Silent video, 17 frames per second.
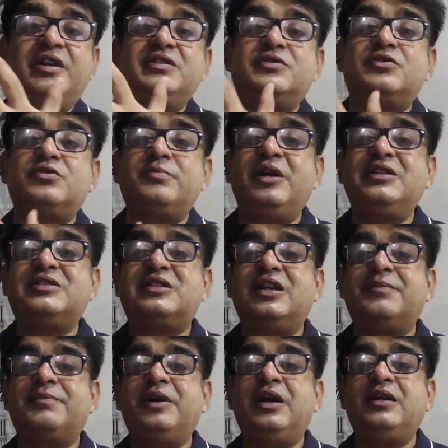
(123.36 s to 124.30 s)
instrument
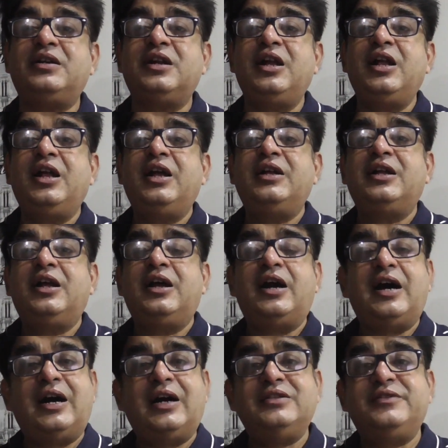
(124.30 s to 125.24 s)
segment.
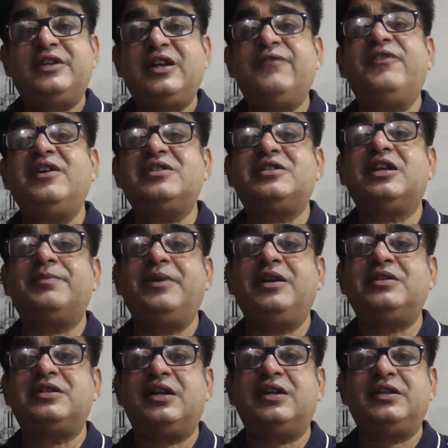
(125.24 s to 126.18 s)
Different
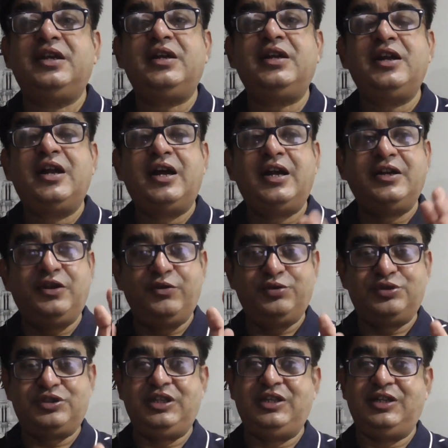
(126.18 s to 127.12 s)
segments are there, and you
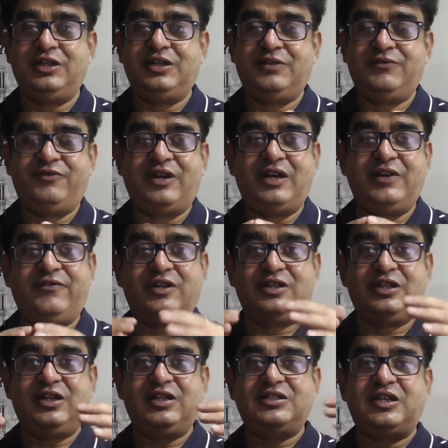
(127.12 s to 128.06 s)
see whenever
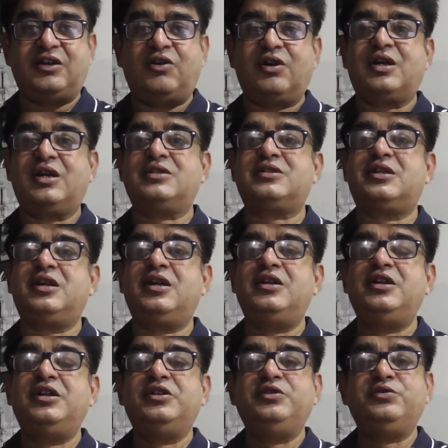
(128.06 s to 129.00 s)
there is an
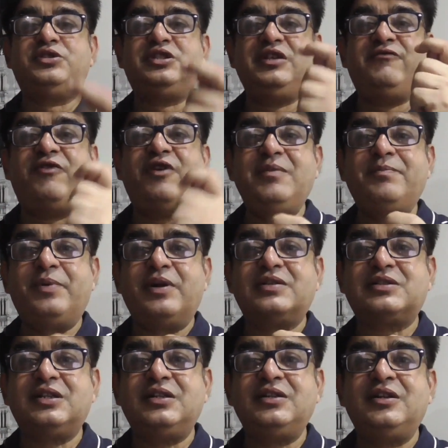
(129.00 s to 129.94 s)
orchestra, you see one
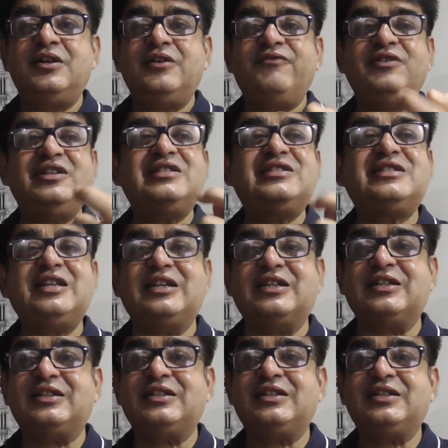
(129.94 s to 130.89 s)
person with a
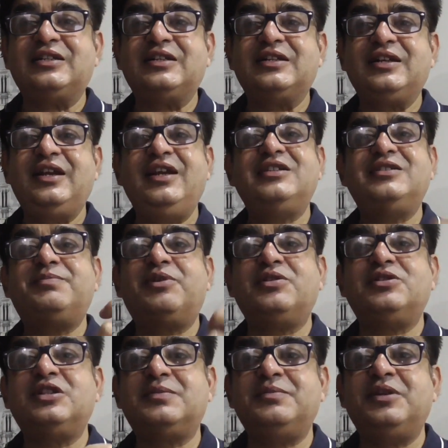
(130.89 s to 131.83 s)
stick. He is
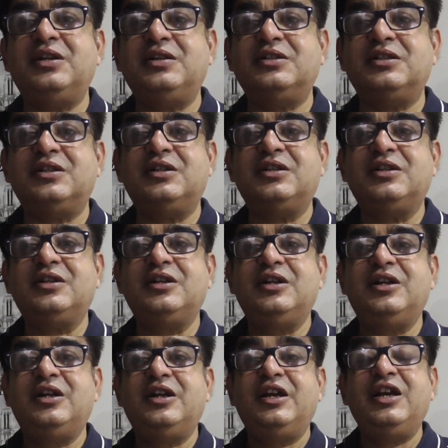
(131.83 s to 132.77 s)
project manager.
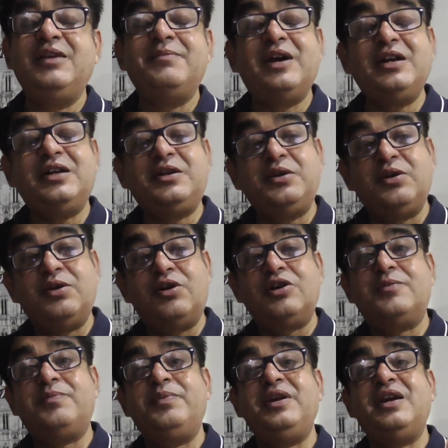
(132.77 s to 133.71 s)
He might
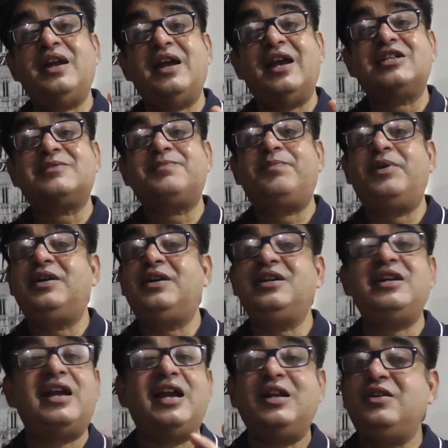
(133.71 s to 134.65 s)
not be expert
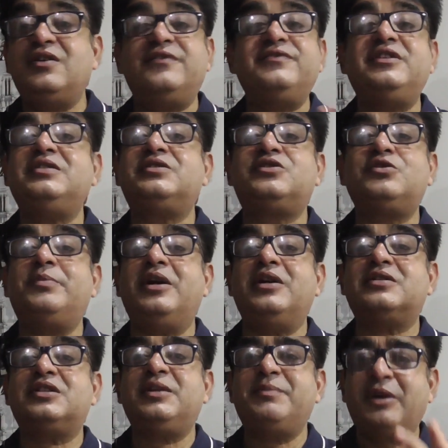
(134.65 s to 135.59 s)
in any of the
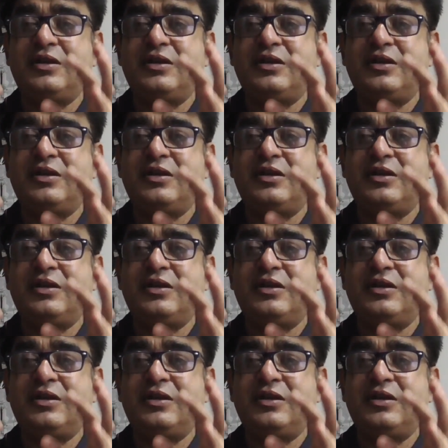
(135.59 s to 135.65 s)
instruments.